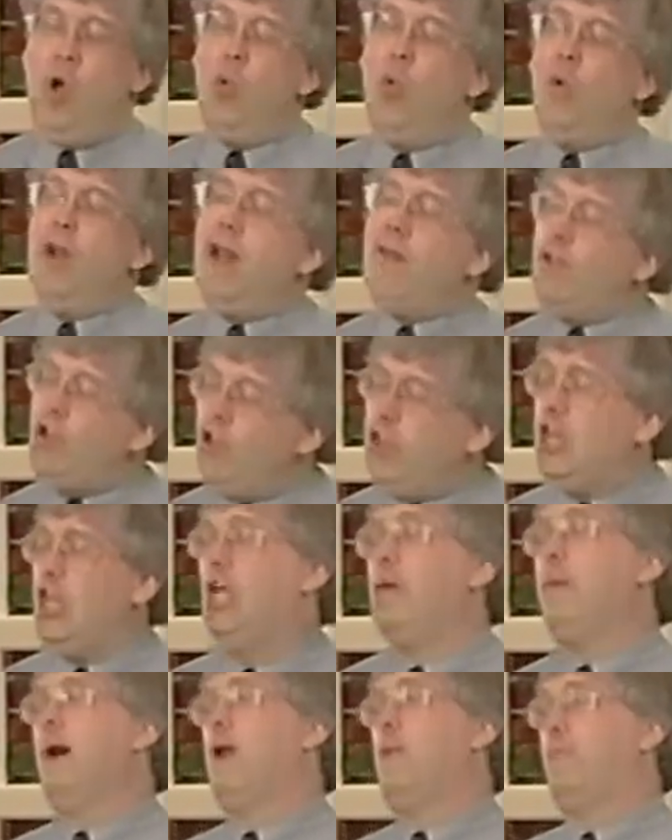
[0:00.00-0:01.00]
Whenever you
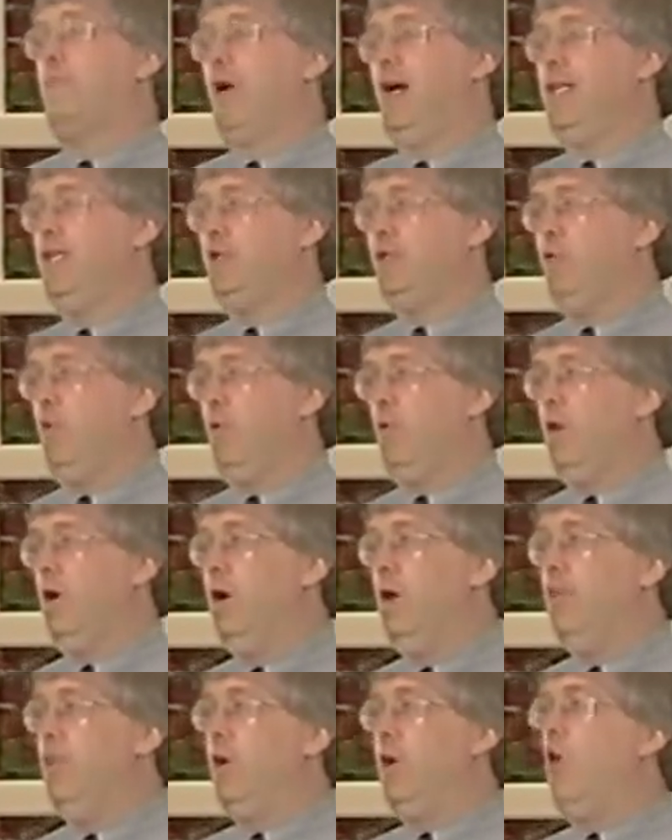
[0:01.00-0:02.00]
think about a price floor,
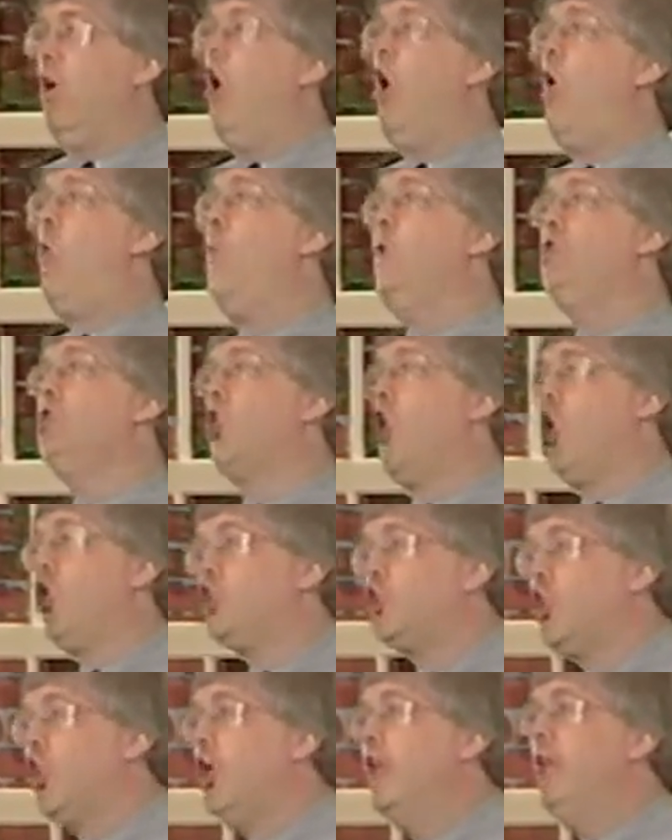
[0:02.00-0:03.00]
there are always
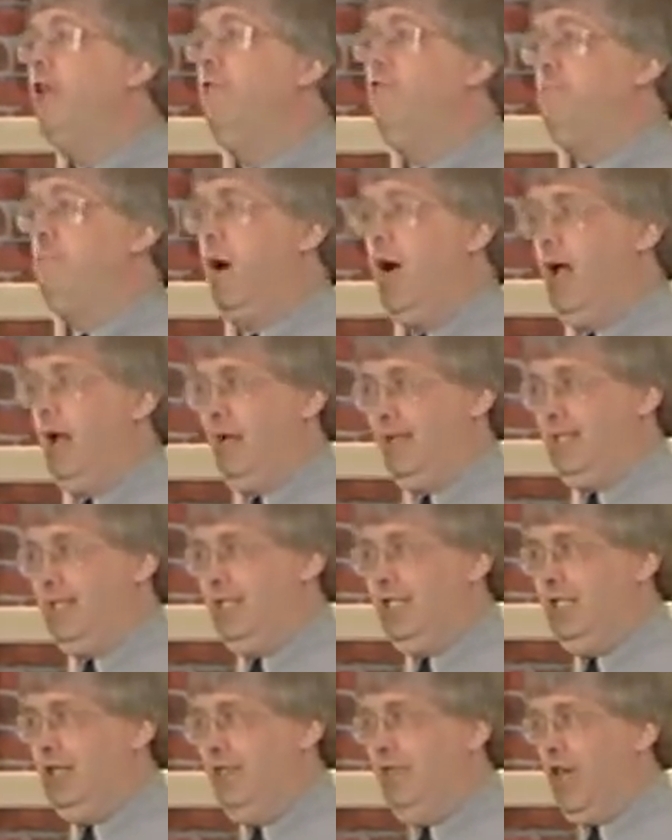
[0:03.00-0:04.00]
alternative
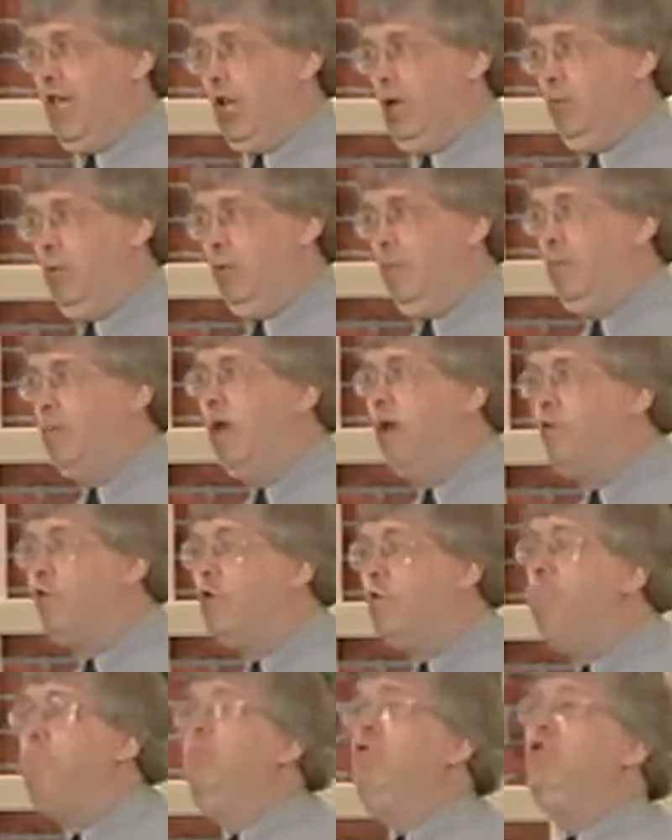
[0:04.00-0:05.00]
policies available
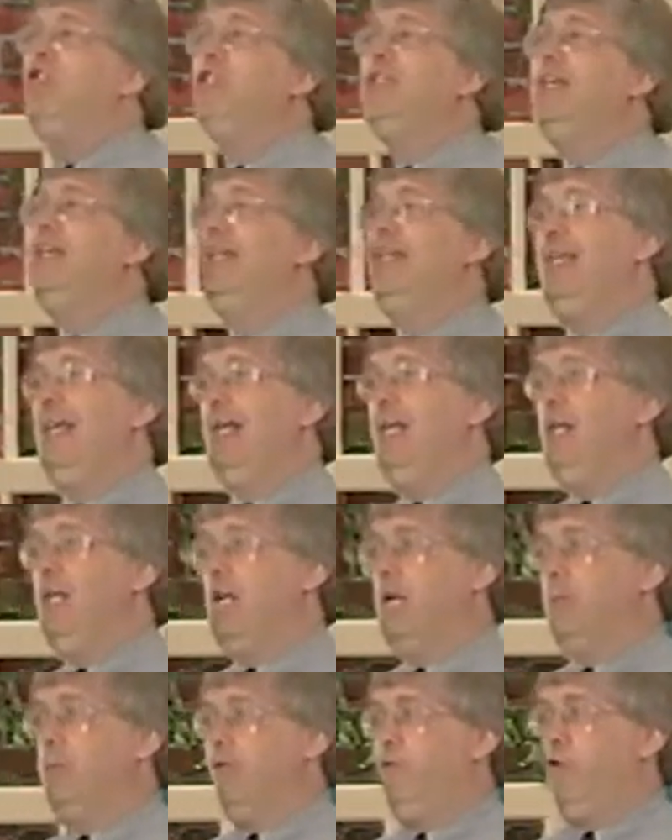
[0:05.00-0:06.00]
for boosting the
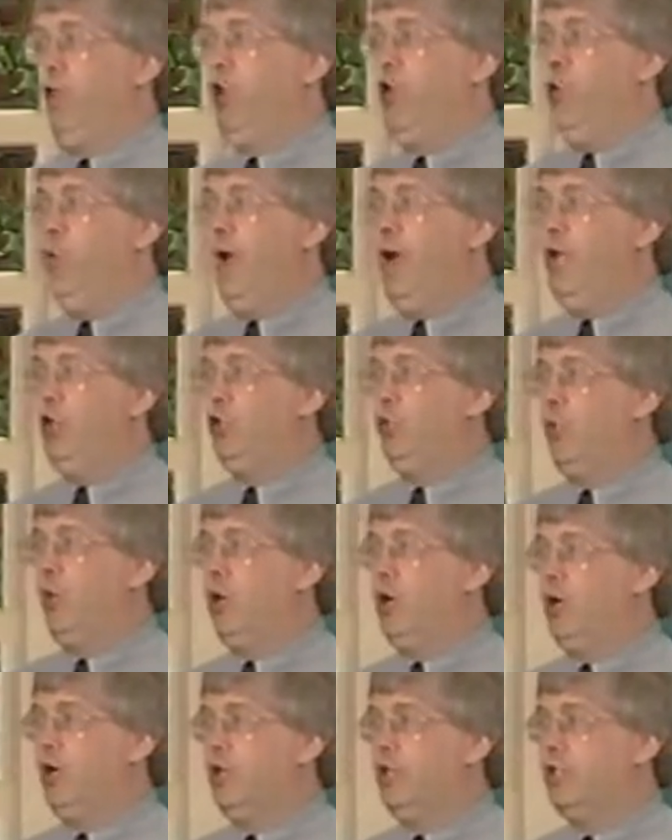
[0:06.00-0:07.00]
income of low-wage
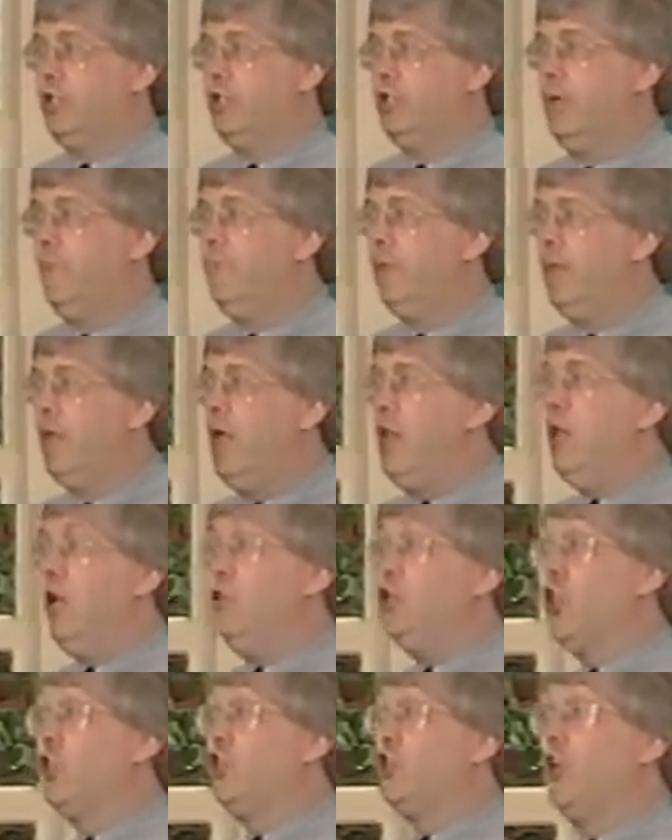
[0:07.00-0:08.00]
workers.
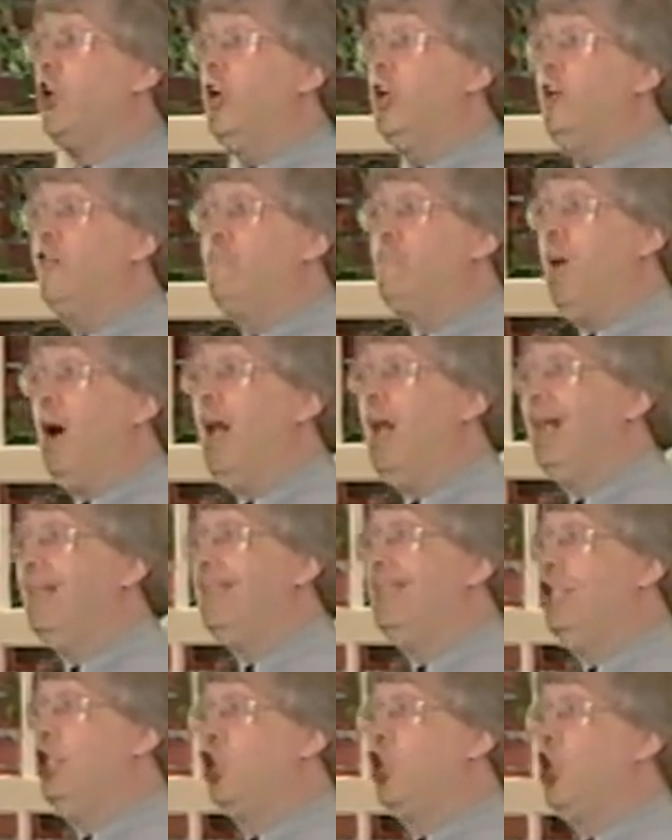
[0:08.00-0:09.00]
Those alternative
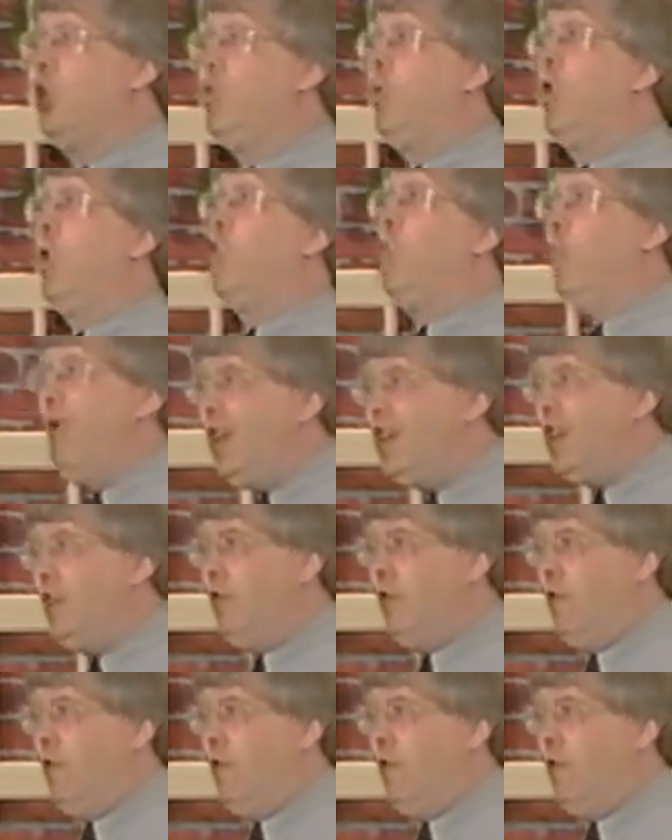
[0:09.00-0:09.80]
policies could work with the